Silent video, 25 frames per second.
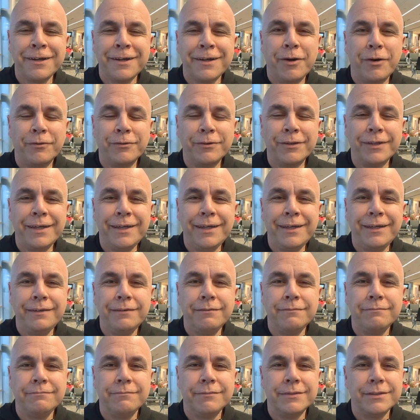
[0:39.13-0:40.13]

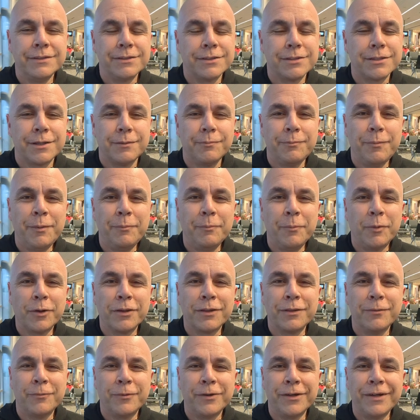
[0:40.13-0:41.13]
Only it's going to be more
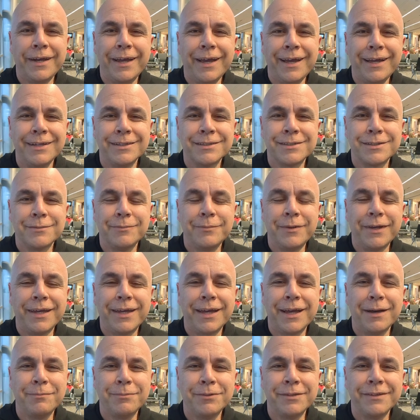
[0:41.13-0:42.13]
than one day. It's going to be a
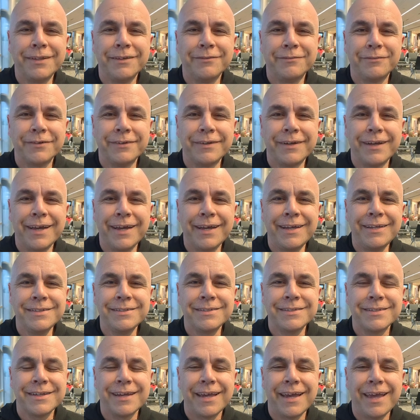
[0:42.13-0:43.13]
couple different
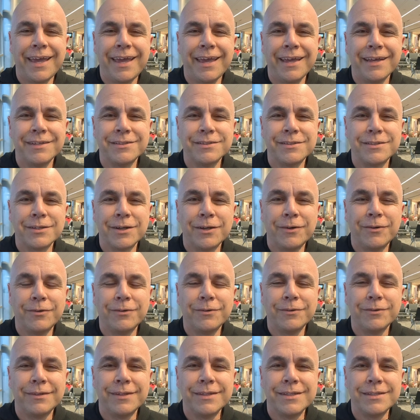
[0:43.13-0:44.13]
days. And
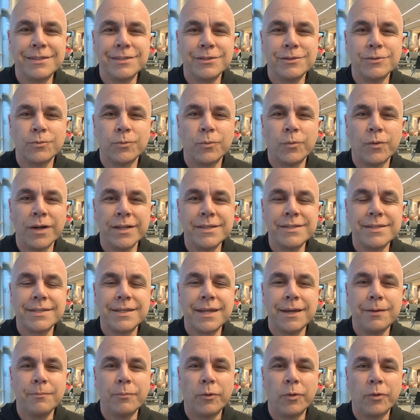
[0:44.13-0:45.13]
so this is
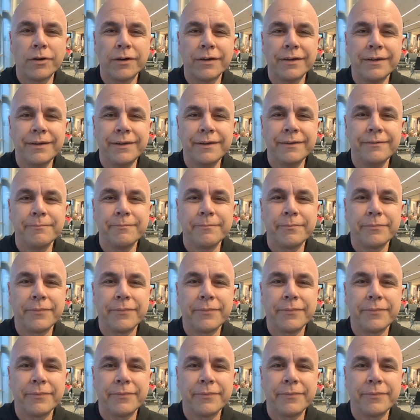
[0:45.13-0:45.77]
Wednesday morning.